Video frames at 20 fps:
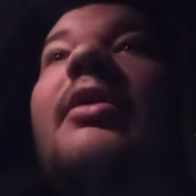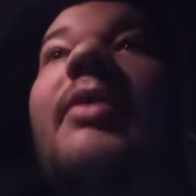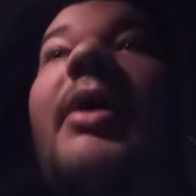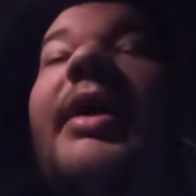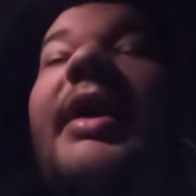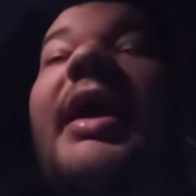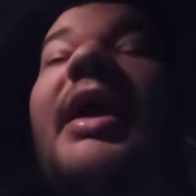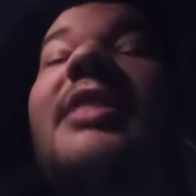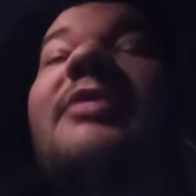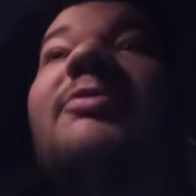
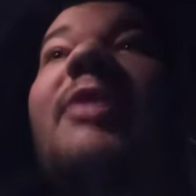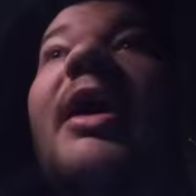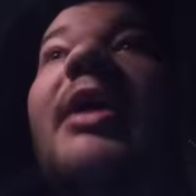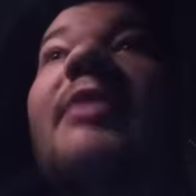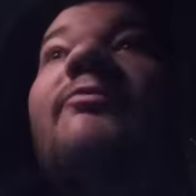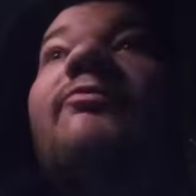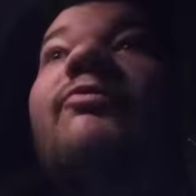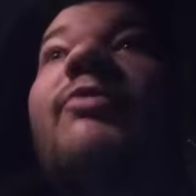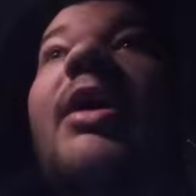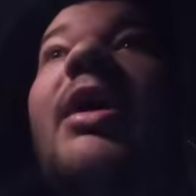Like, it's like
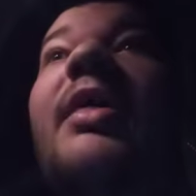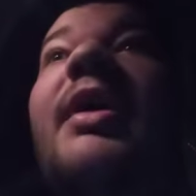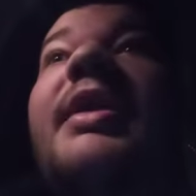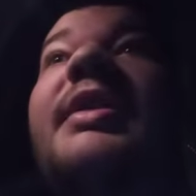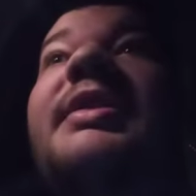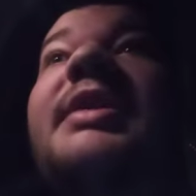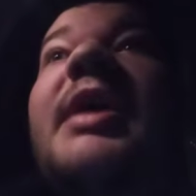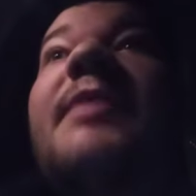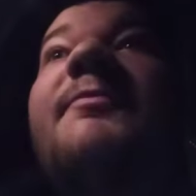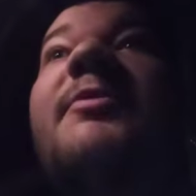really
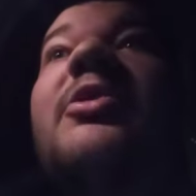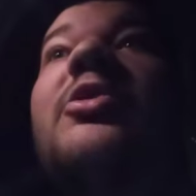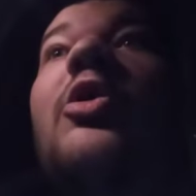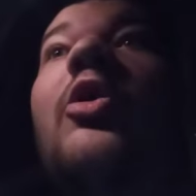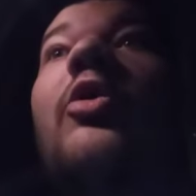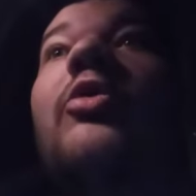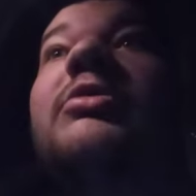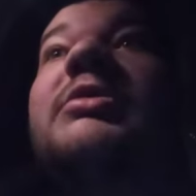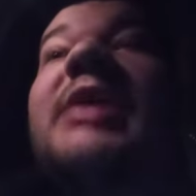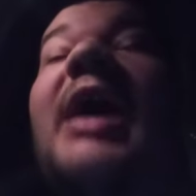
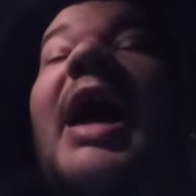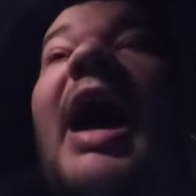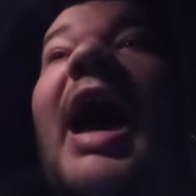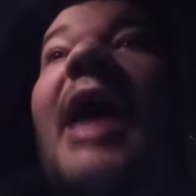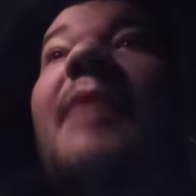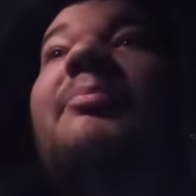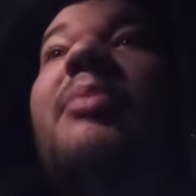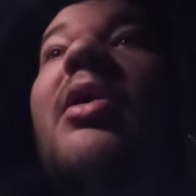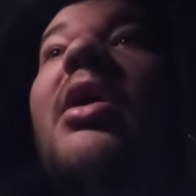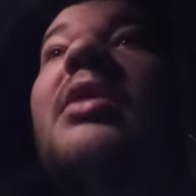difficult.
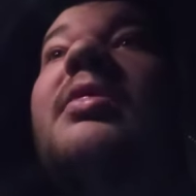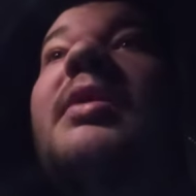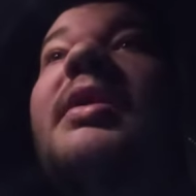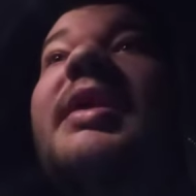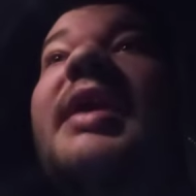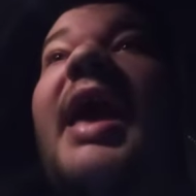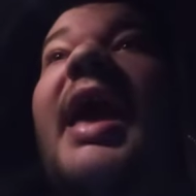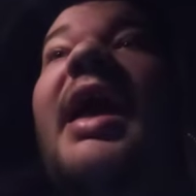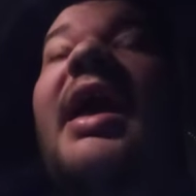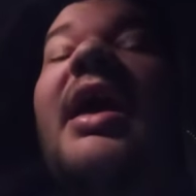I put the
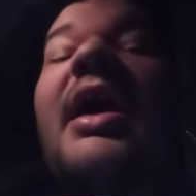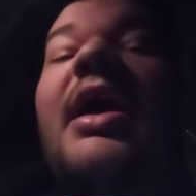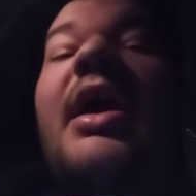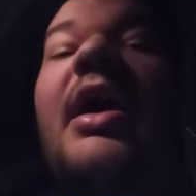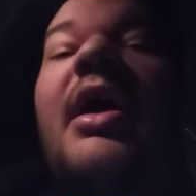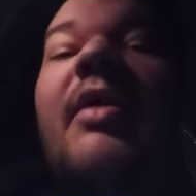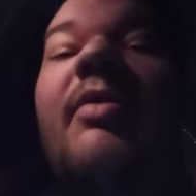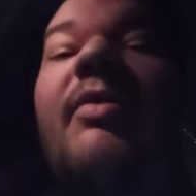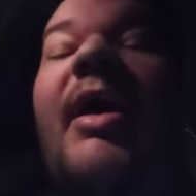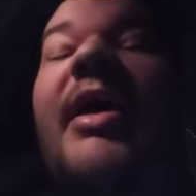get
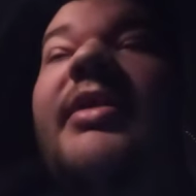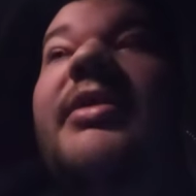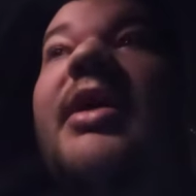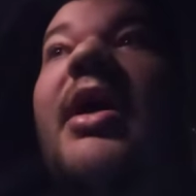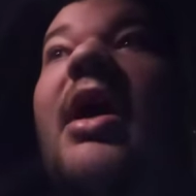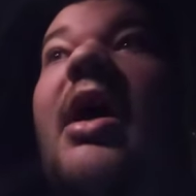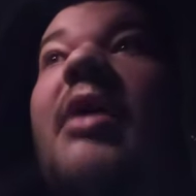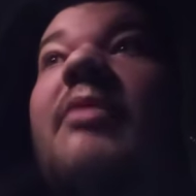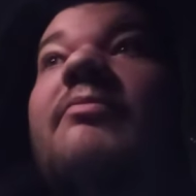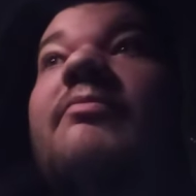like
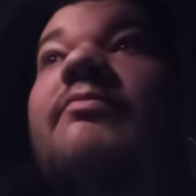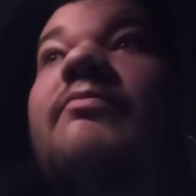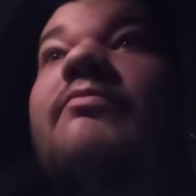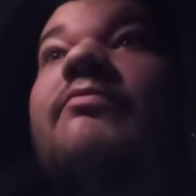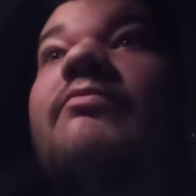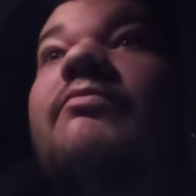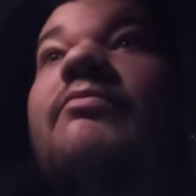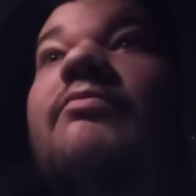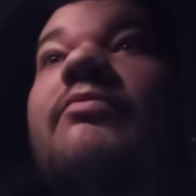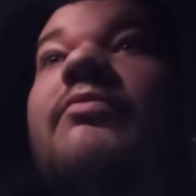the
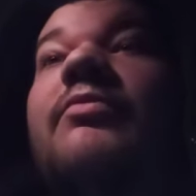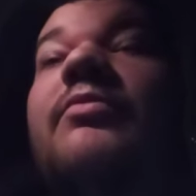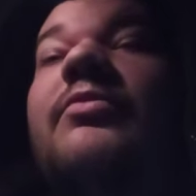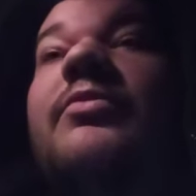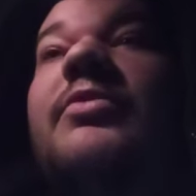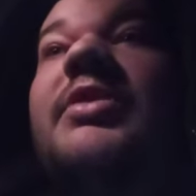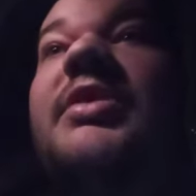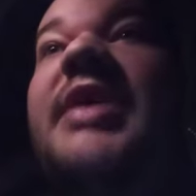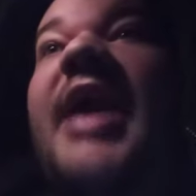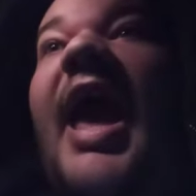
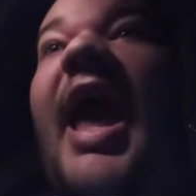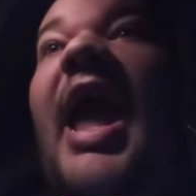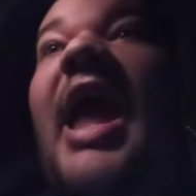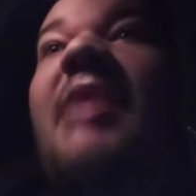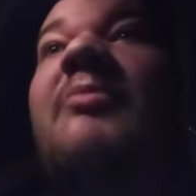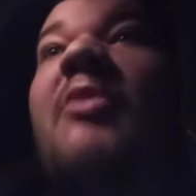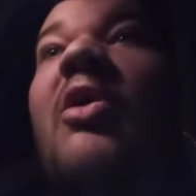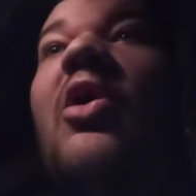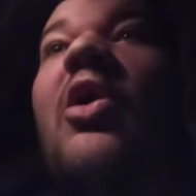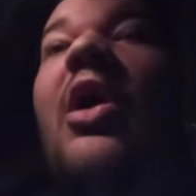
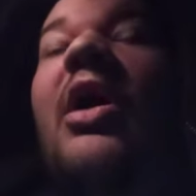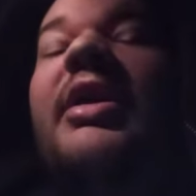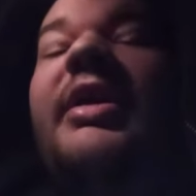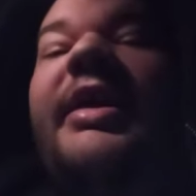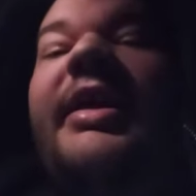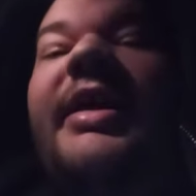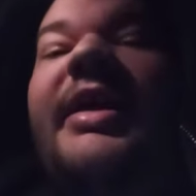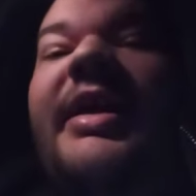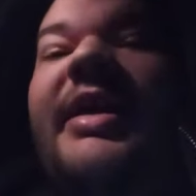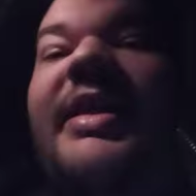game on
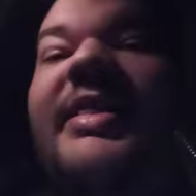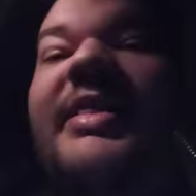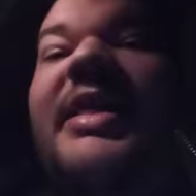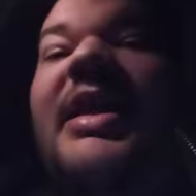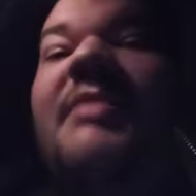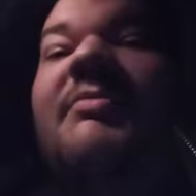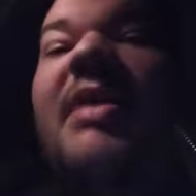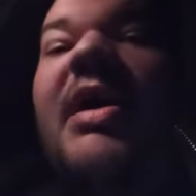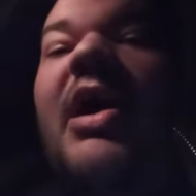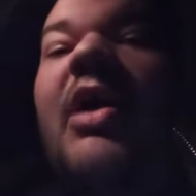
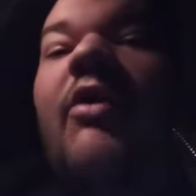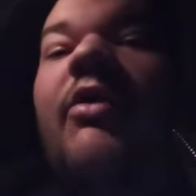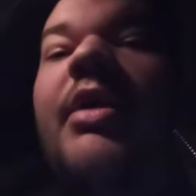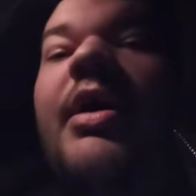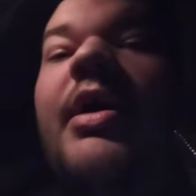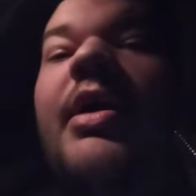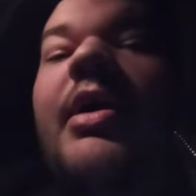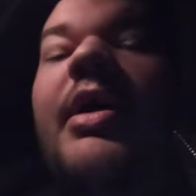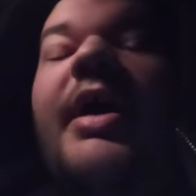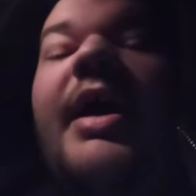easy
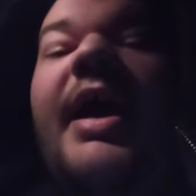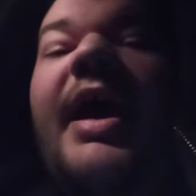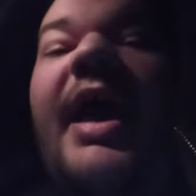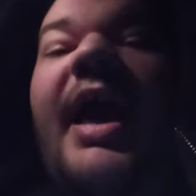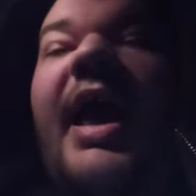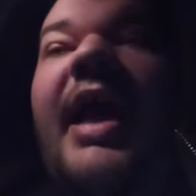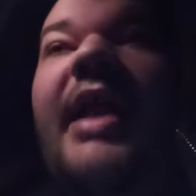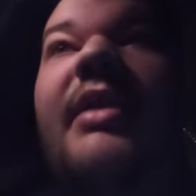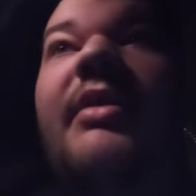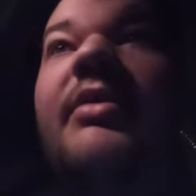mode
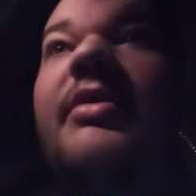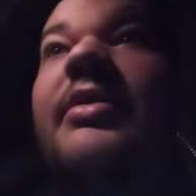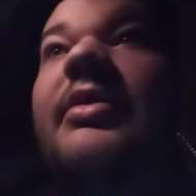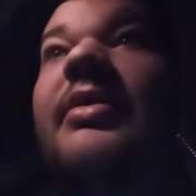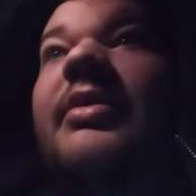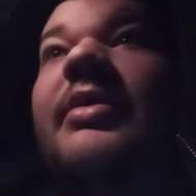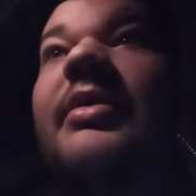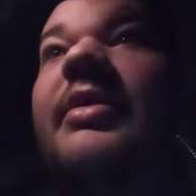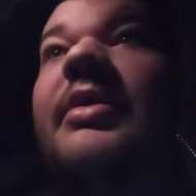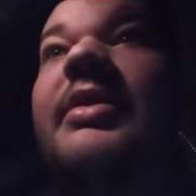and
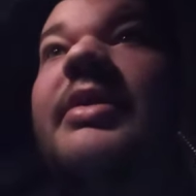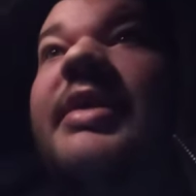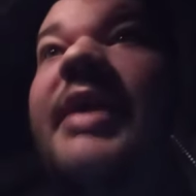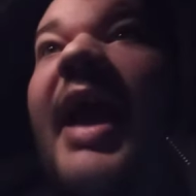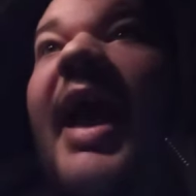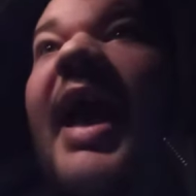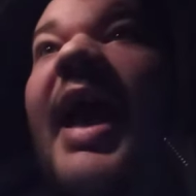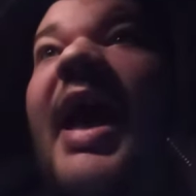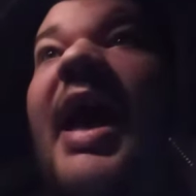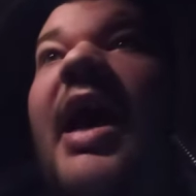
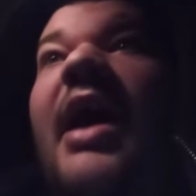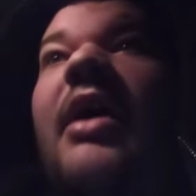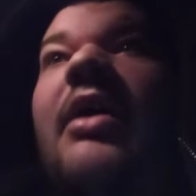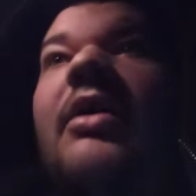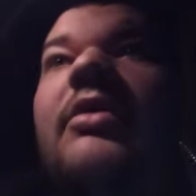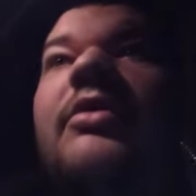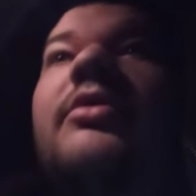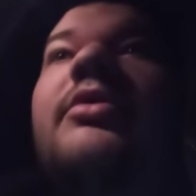yeah.